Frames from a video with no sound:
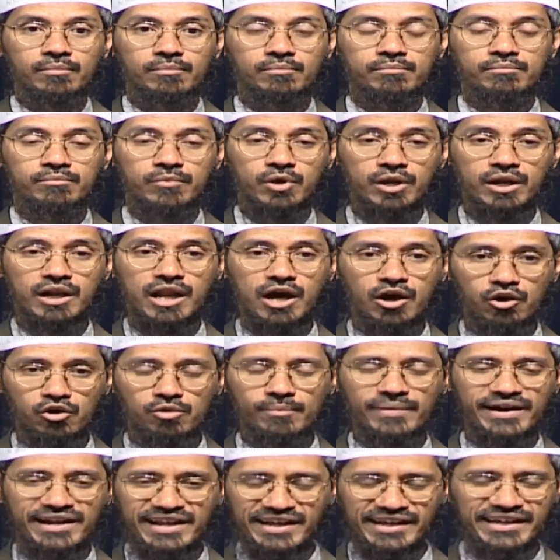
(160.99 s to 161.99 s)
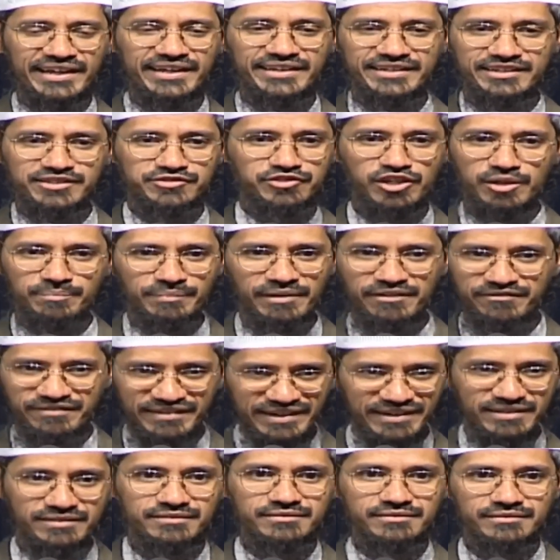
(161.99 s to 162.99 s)
Mullah Omar, again, he's not my
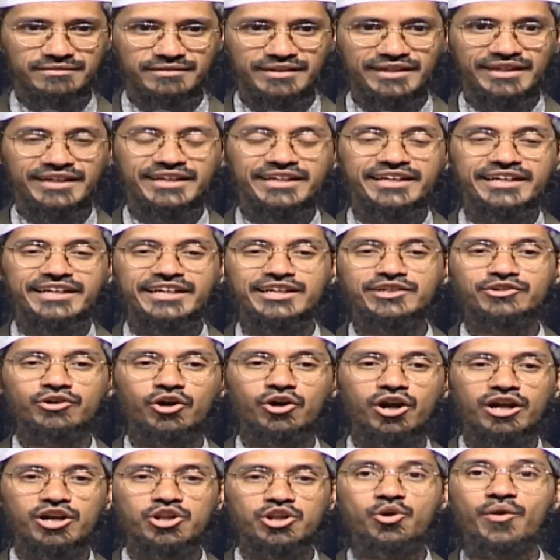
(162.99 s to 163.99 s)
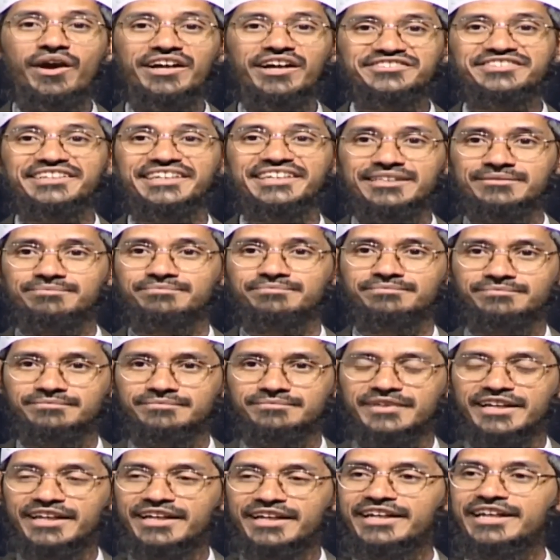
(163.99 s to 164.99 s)
friend, he told USA,
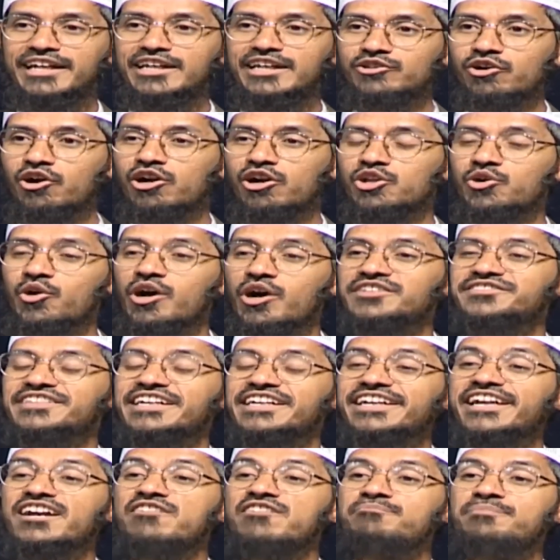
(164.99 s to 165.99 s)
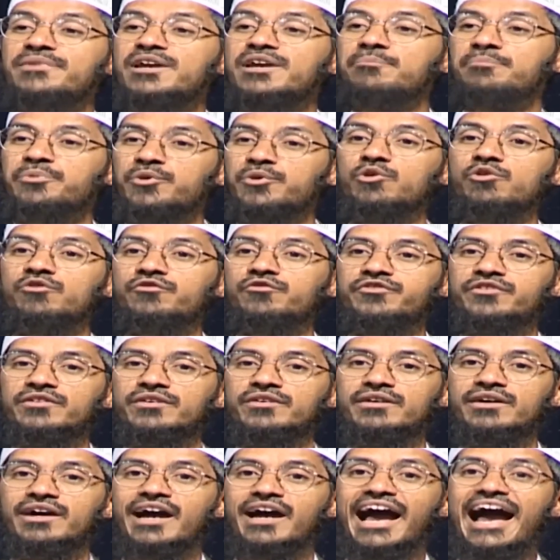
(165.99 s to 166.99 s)
give me proof,
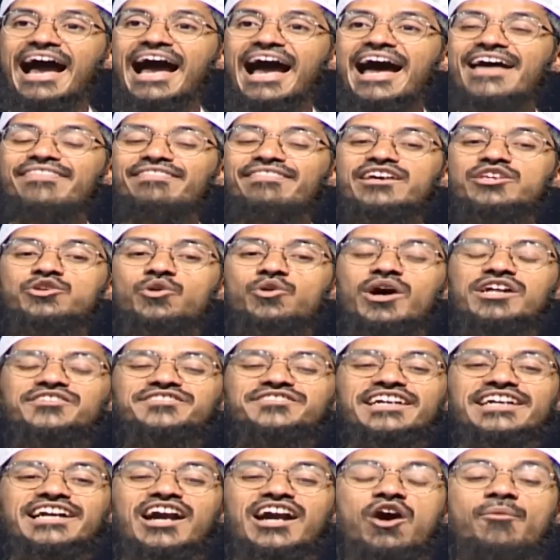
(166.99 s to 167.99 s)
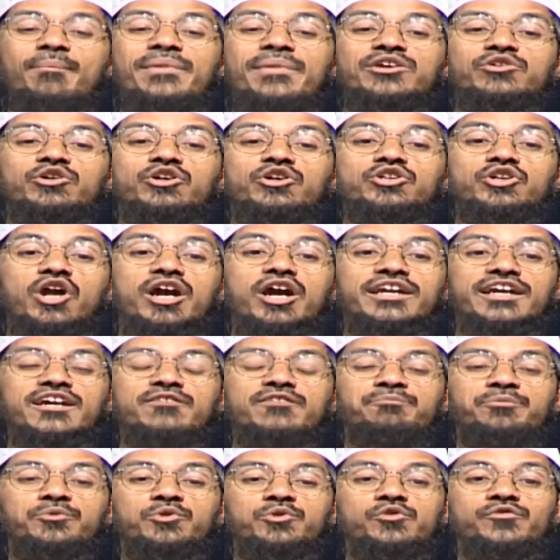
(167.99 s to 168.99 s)
and the USA government could not
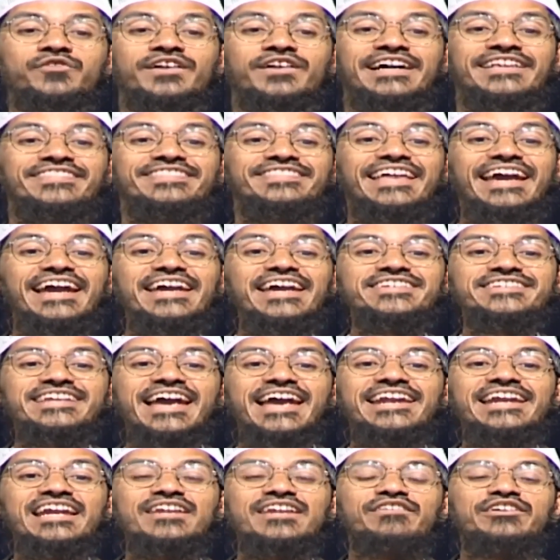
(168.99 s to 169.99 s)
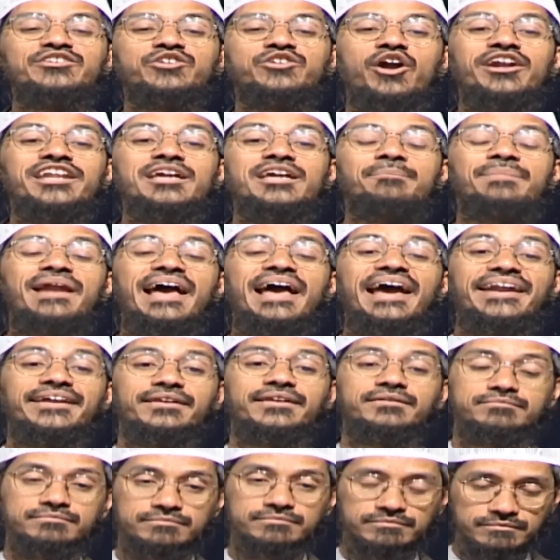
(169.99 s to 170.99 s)
give proof. They shared it with Tony Blair.
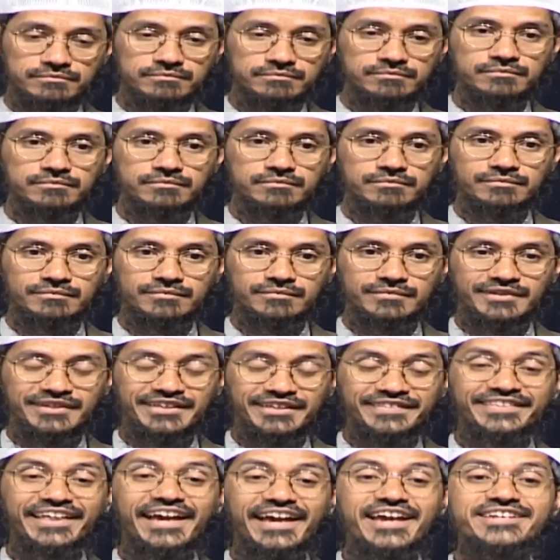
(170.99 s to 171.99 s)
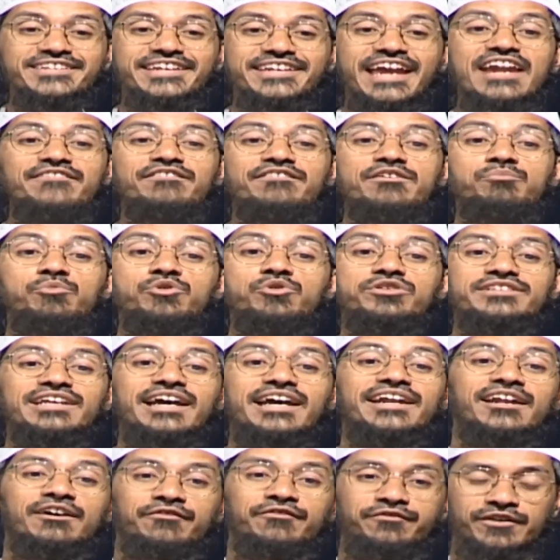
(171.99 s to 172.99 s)
They shared with
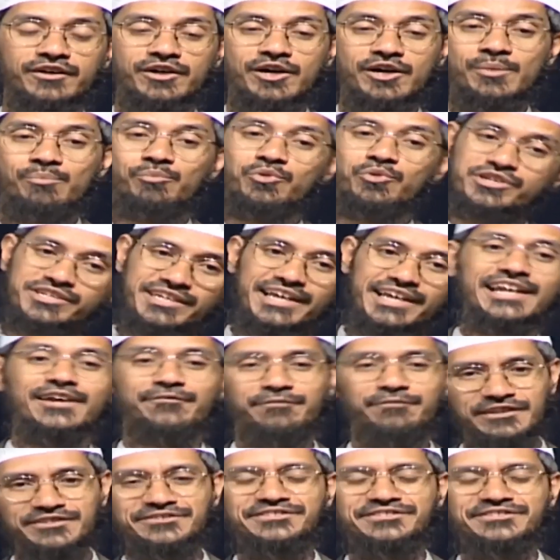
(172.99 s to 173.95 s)
Musharraf. Musharraf is